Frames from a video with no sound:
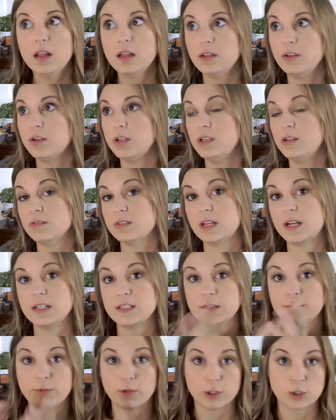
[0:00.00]
you can use it
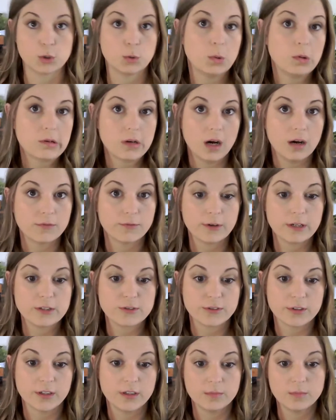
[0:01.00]
as a virtual
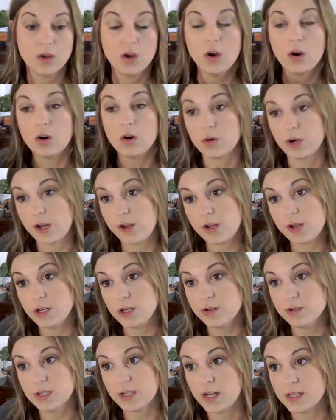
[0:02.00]
conference room, or you
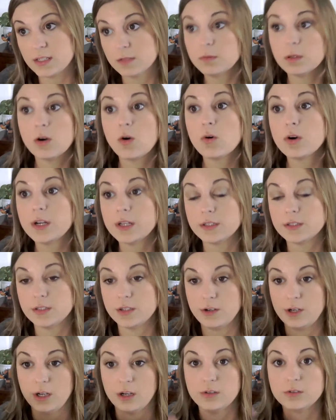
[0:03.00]
can use it as a recording
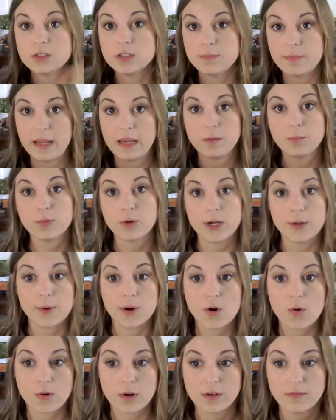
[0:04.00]
studio to make
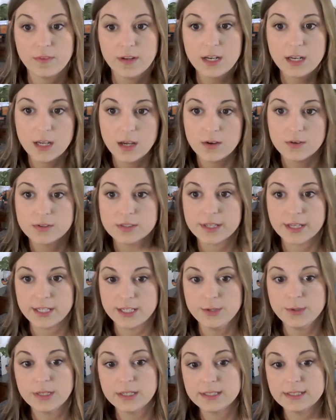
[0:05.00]
pre-recorded videos
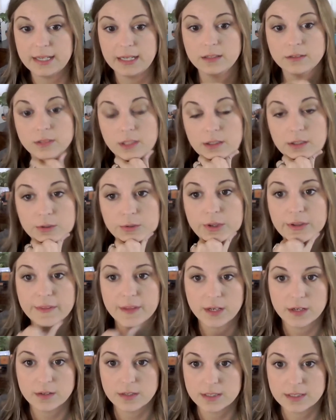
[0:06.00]
that you can download
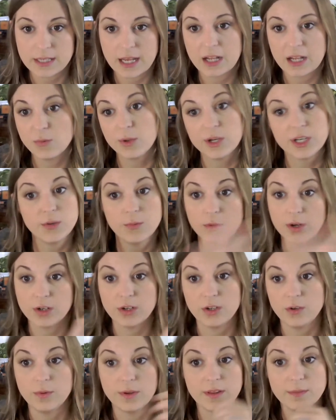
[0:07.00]
and then decide what you want to
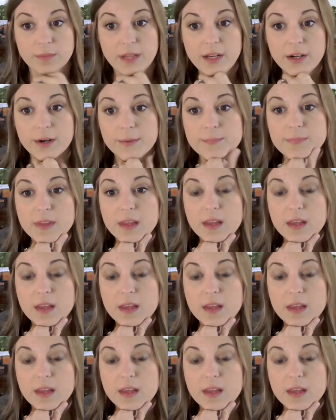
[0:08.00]
do with them later.